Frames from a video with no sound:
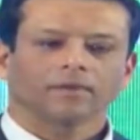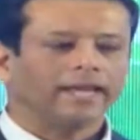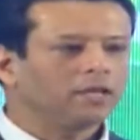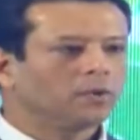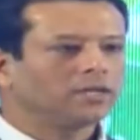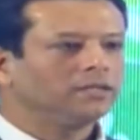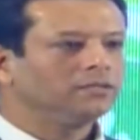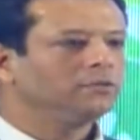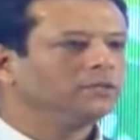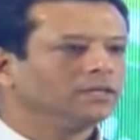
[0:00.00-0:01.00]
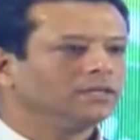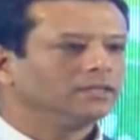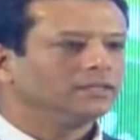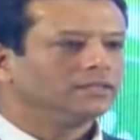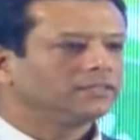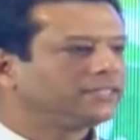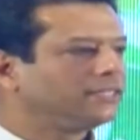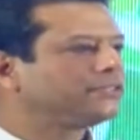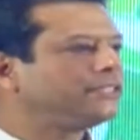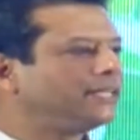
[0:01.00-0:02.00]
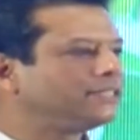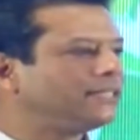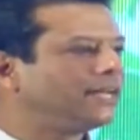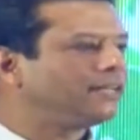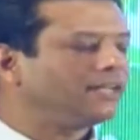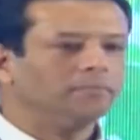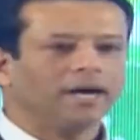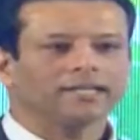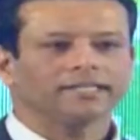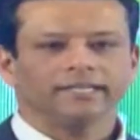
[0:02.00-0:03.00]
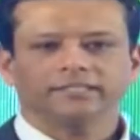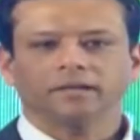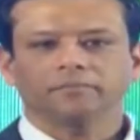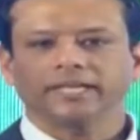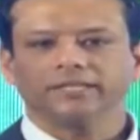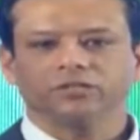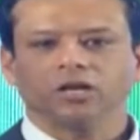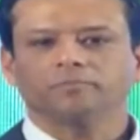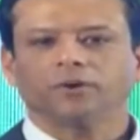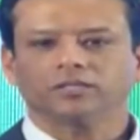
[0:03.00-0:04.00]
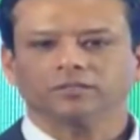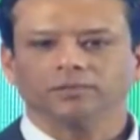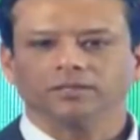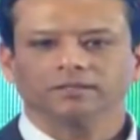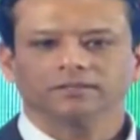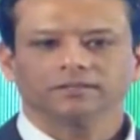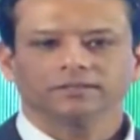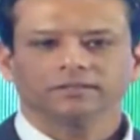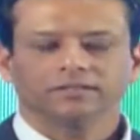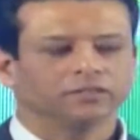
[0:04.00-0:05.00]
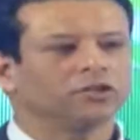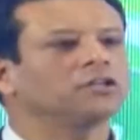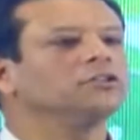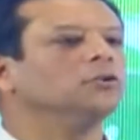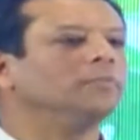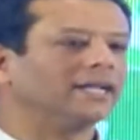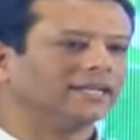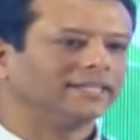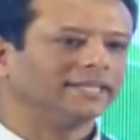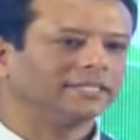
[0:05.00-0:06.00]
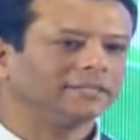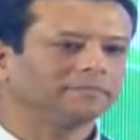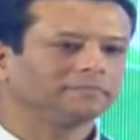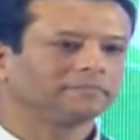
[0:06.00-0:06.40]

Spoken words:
Anyone who still says that in Bangladesh something is not possible does not know Bangladesh.